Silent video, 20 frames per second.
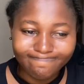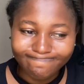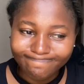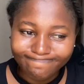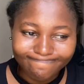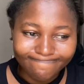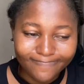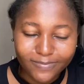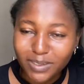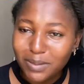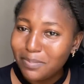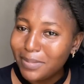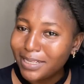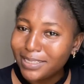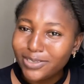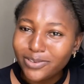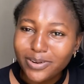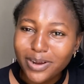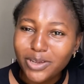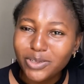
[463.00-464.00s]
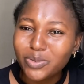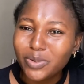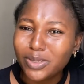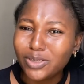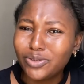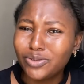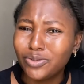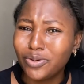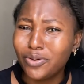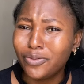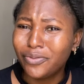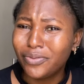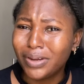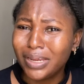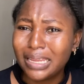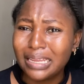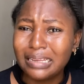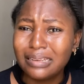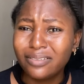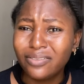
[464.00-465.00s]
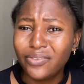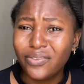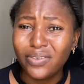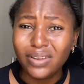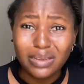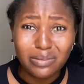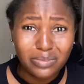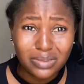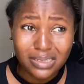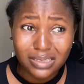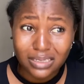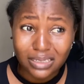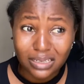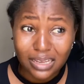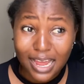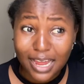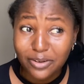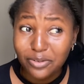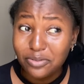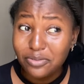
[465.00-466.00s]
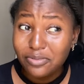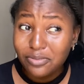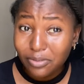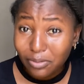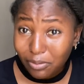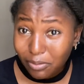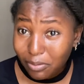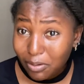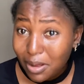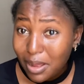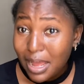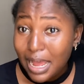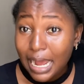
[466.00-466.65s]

mm, the materials were so freaking flimsy i don't know